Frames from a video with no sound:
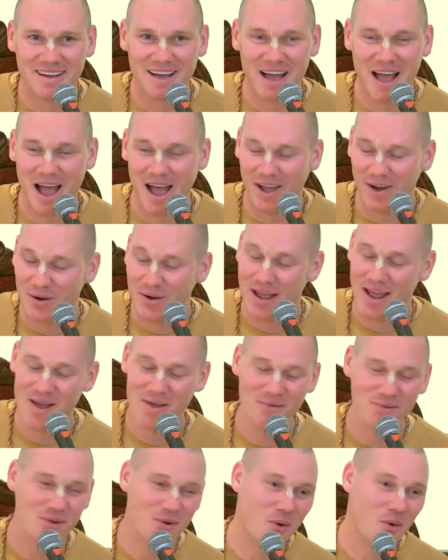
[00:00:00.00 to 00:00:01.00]
I don't have
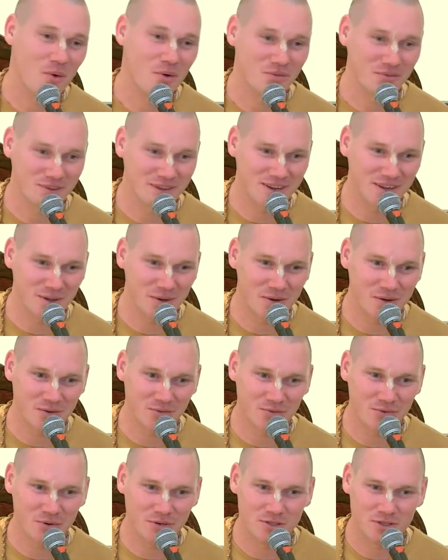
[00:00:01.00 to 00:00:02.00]
the whole video,
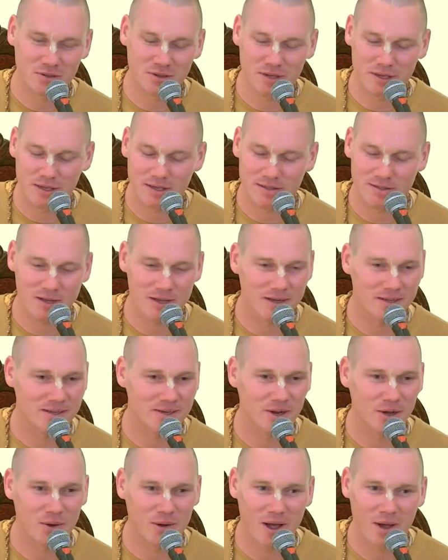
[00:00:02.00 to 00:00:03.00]
unfortunately, because I didn't
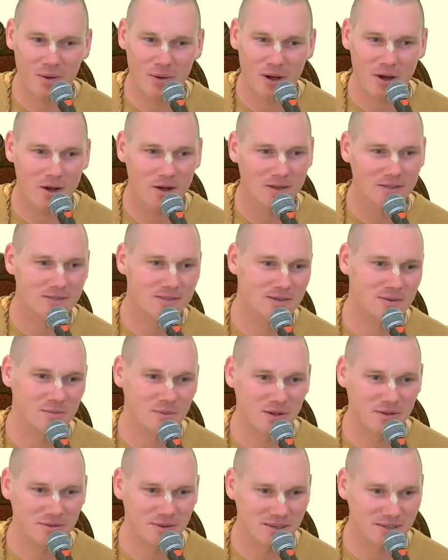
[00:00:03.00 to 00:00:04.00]
know how awesome
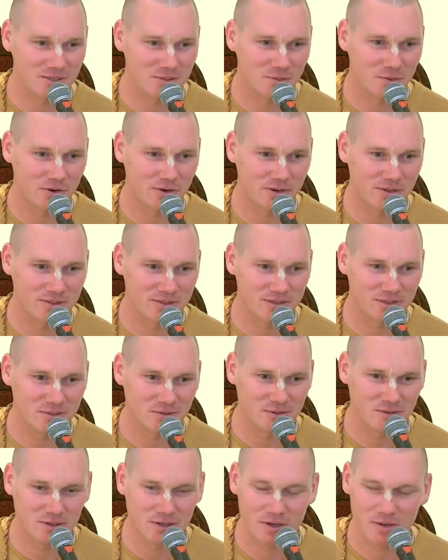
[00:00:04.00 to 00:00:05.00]
of an experience this
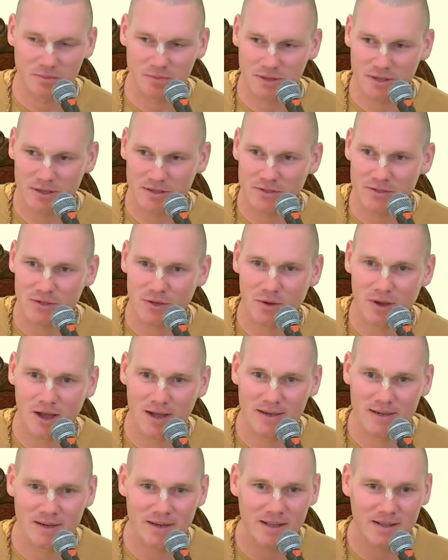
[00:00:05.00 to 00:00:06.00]
was going to be, so I
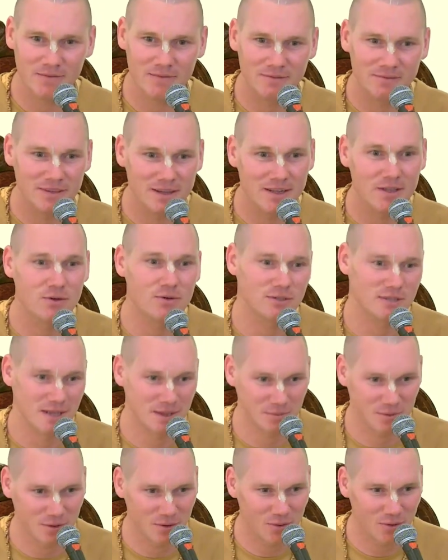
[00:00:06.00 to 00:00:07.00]
didn't videotape
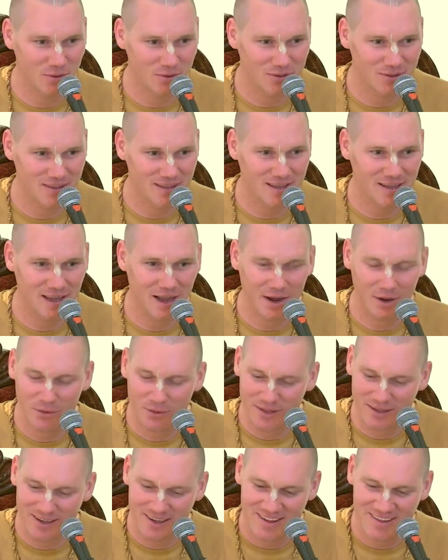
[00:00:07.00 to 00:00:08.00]
the whole thing. I only
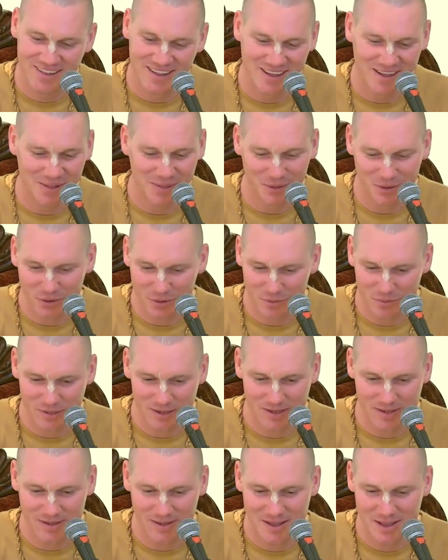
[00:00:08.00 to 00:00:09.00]
got like a little
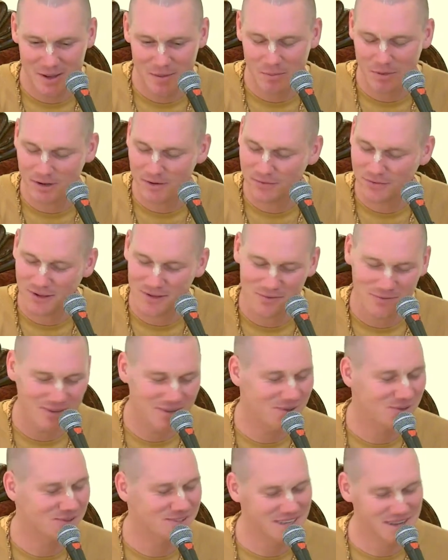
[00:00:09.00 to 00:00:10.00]
bit, but if I
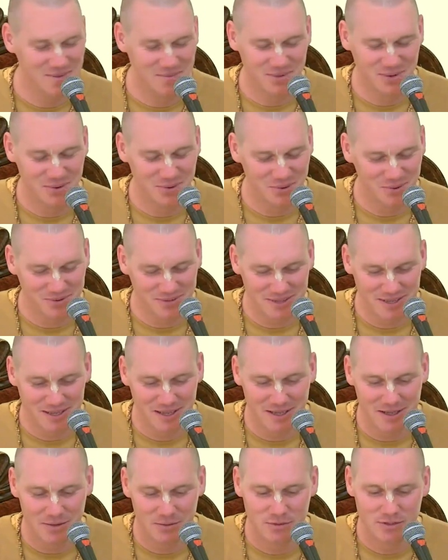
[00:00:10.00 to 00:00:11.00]
videotaped the whole
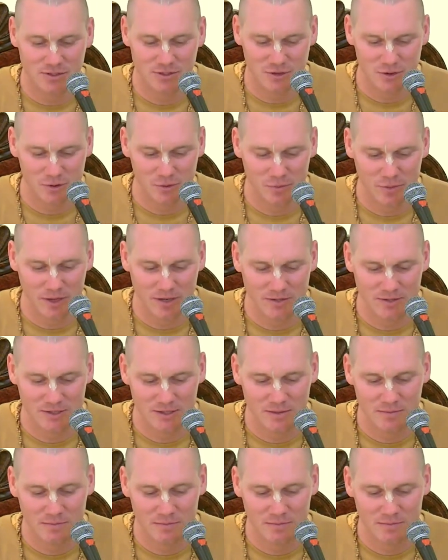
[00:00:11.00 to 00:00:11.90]
thing, it was so amazing.